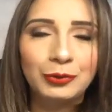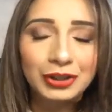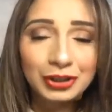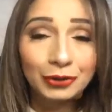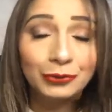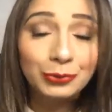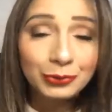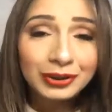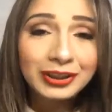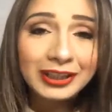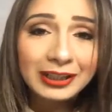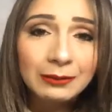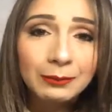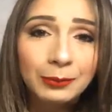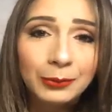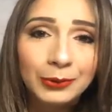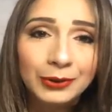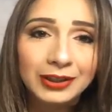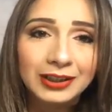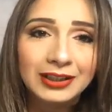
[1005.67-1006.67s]
are really
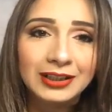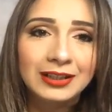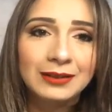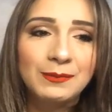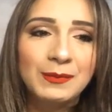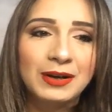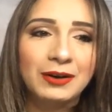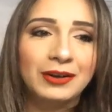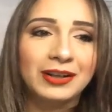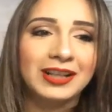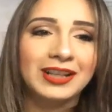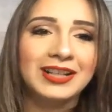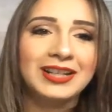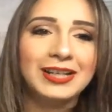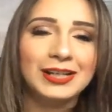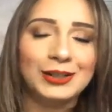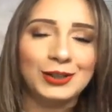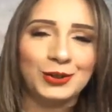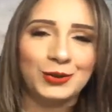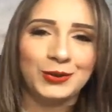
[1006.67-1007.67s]
important in American
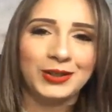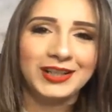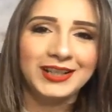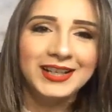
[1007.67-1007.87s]
history.